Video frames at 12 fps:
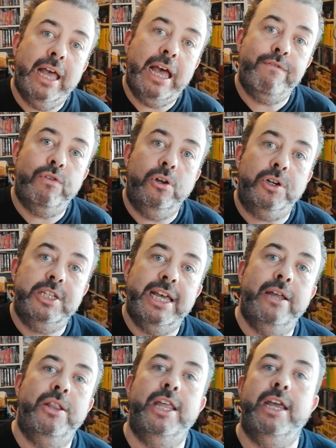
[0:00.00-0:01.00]
Have a look
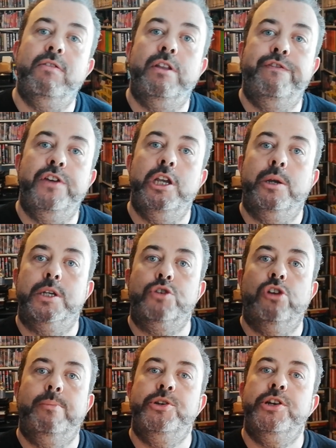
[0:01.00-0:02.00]
down there in the video
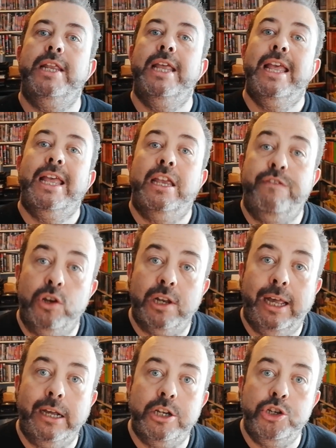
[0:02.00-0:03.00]
description if you'd
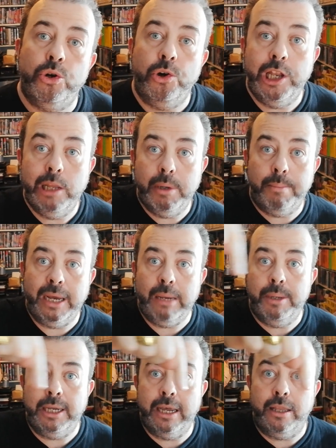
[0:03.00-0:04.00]
like to join them and
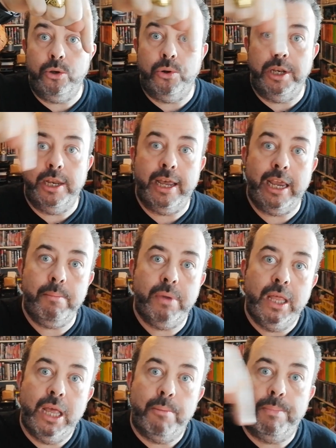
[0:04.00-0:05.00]
maybe get your name
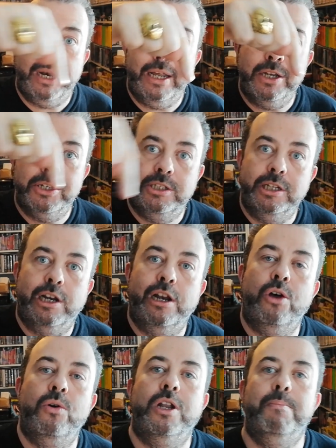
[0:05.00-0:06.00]
plastered
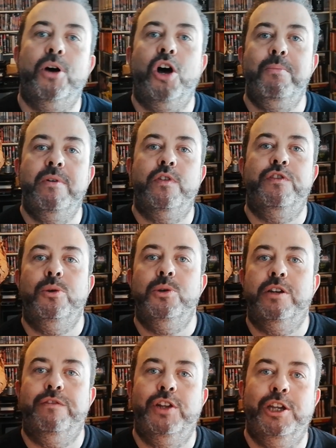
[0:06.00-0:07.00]
along the bottom of a
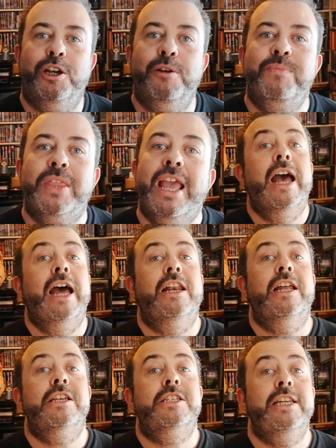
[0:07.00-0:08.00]
future video. And
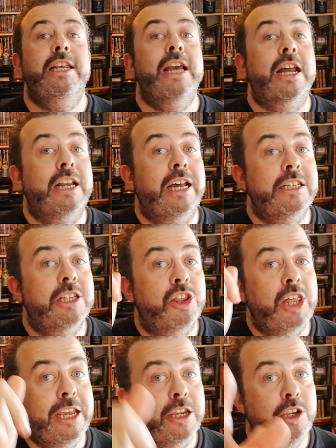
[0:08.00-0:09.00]
lastly, I'd like to
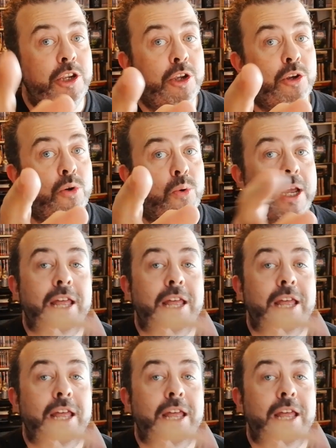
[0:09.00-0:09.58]
thank you.